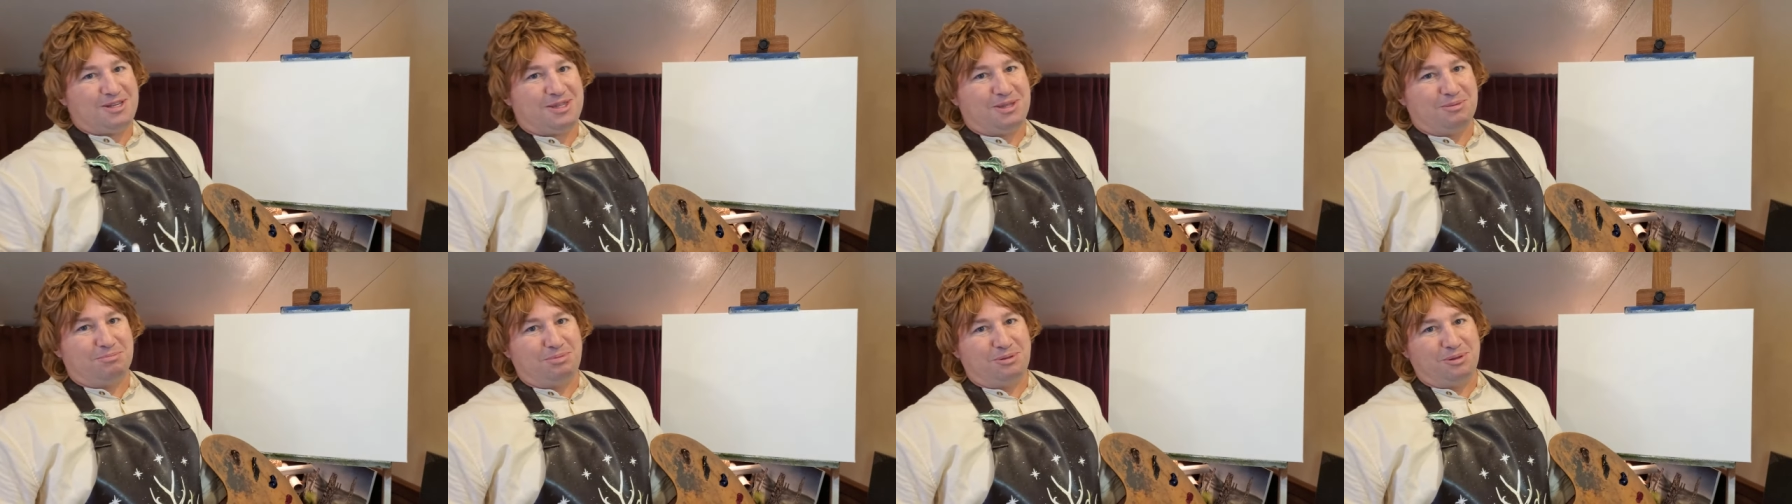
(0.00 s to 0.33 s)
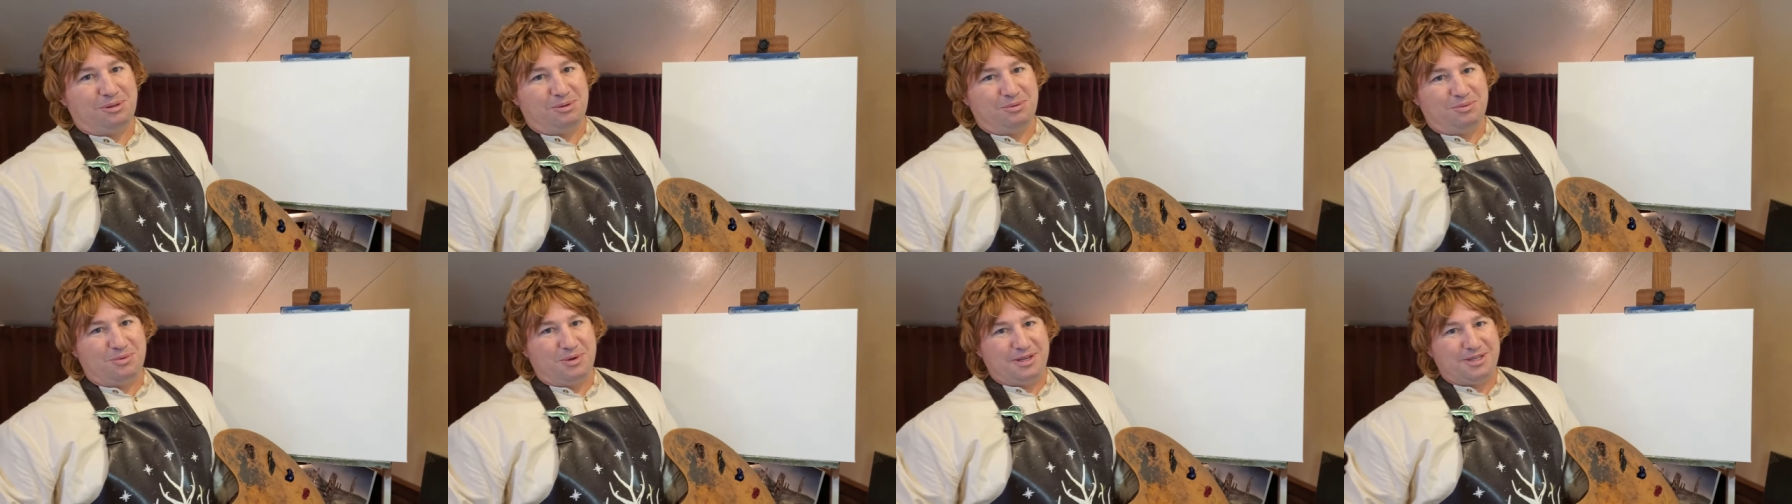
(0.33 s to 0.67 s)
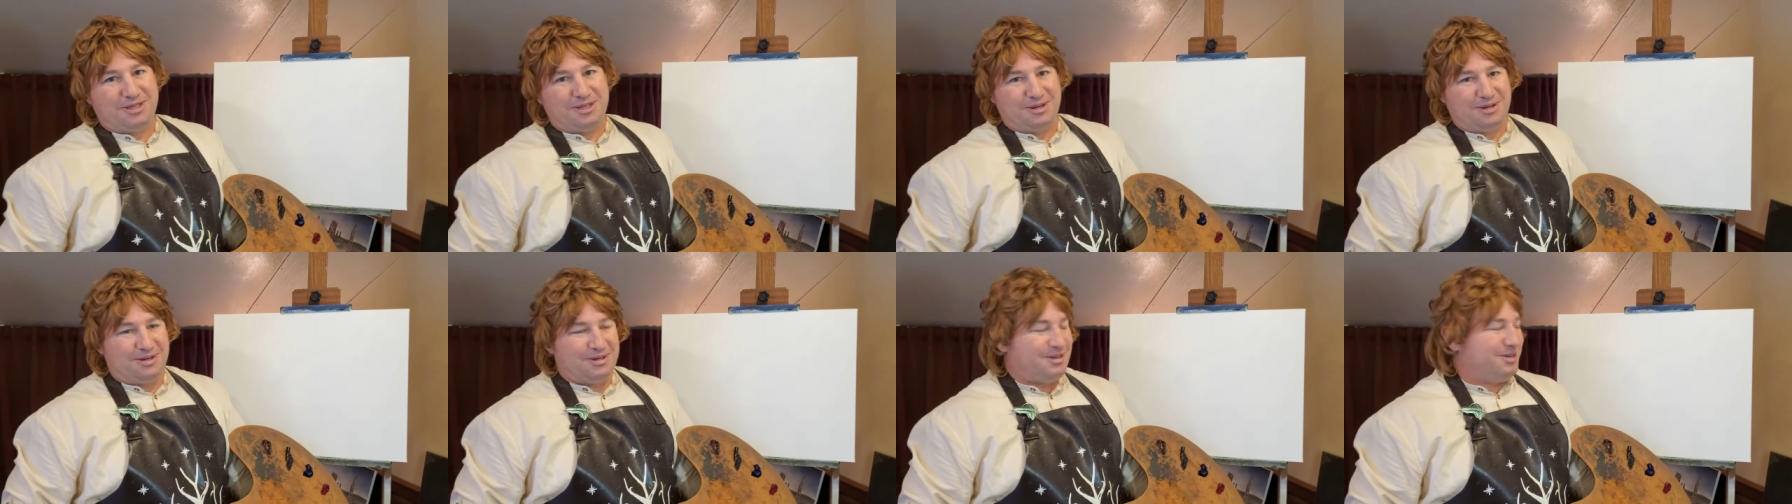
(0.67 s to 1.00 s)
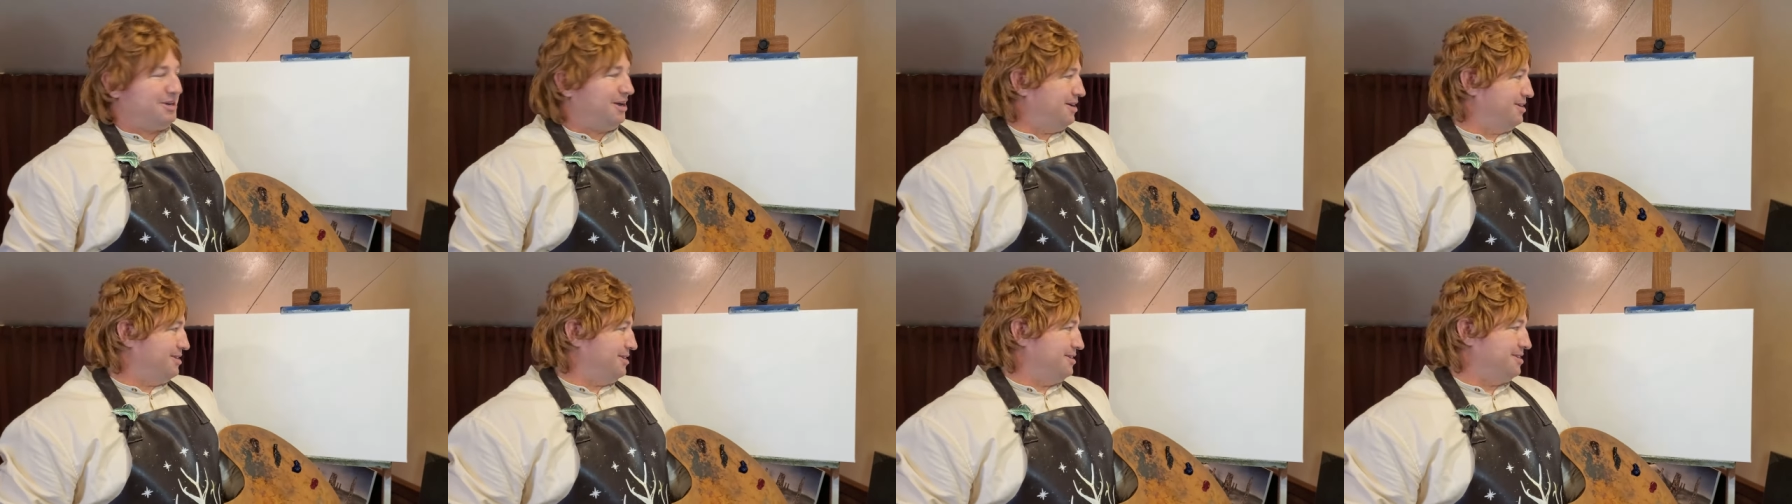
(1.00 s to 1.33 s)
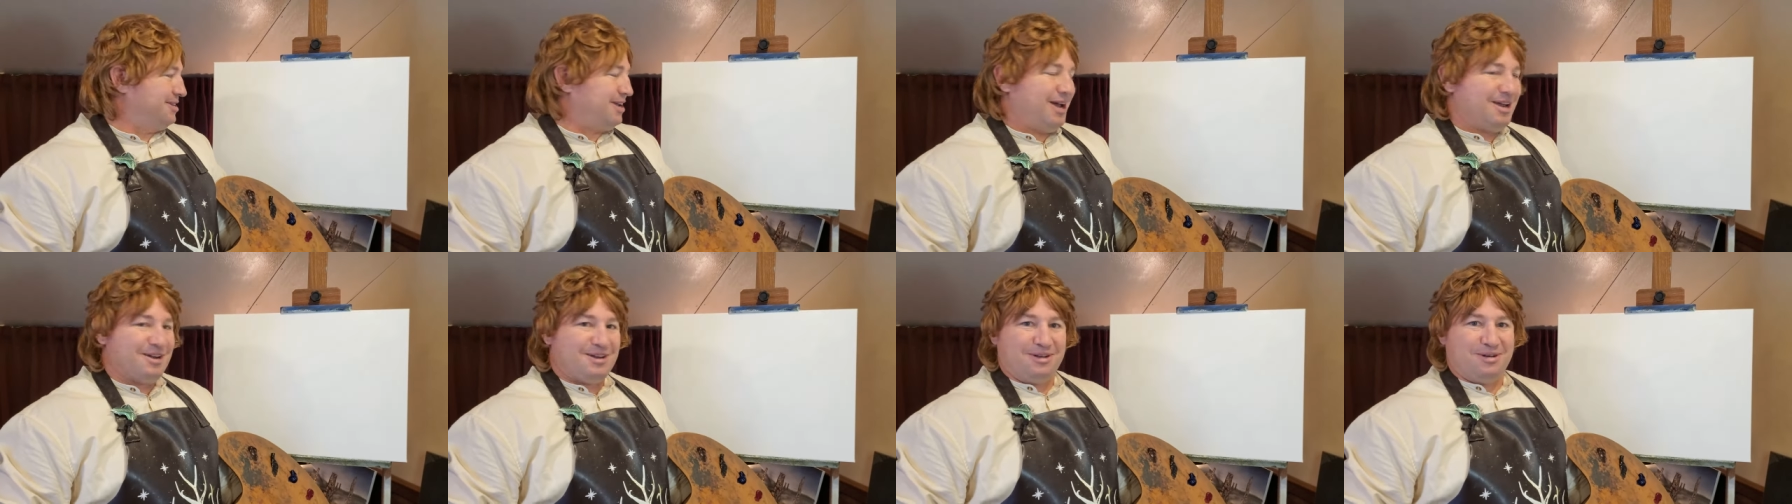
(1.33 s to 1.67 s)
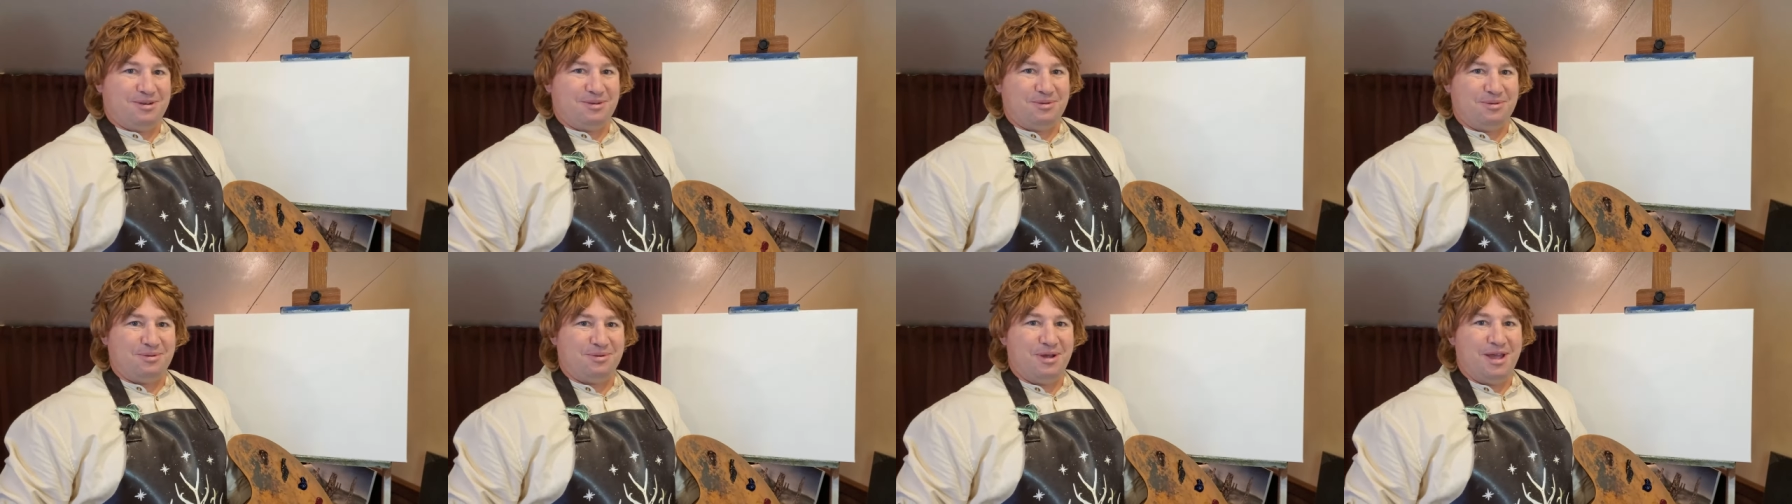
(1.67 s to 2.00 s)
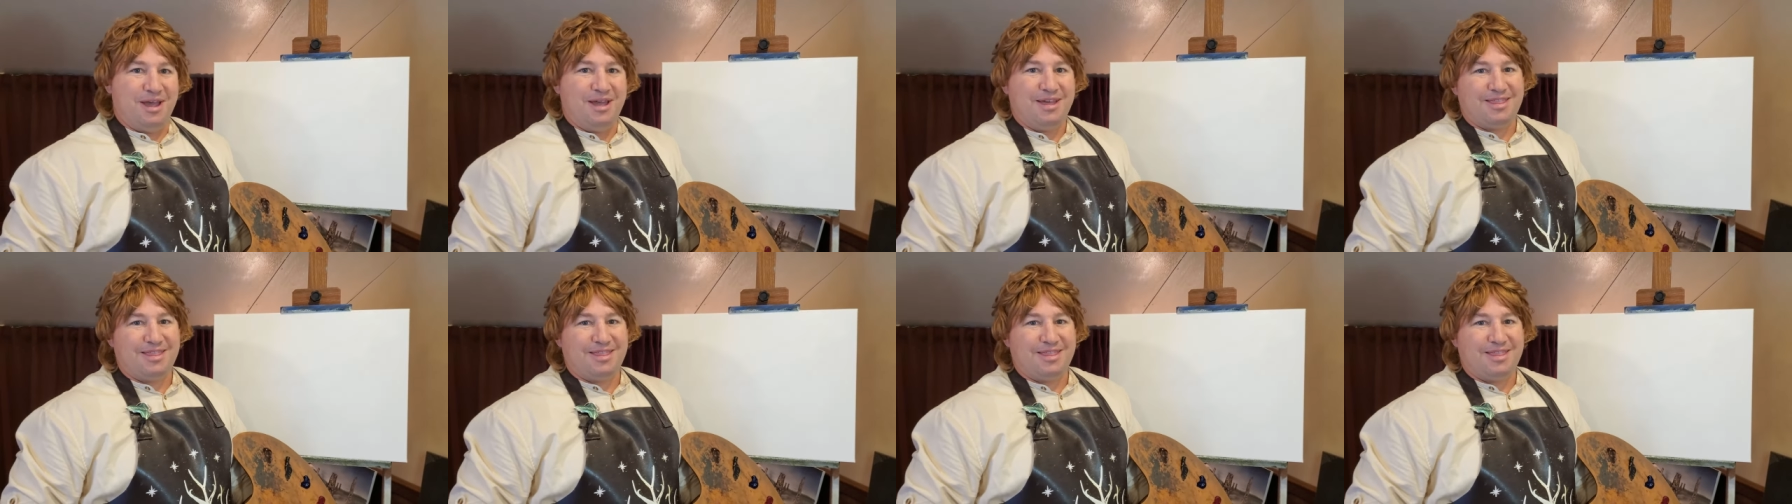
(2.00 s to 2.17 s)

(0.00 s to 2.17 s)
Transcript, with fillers: the Blue Wizard, taught us how to do.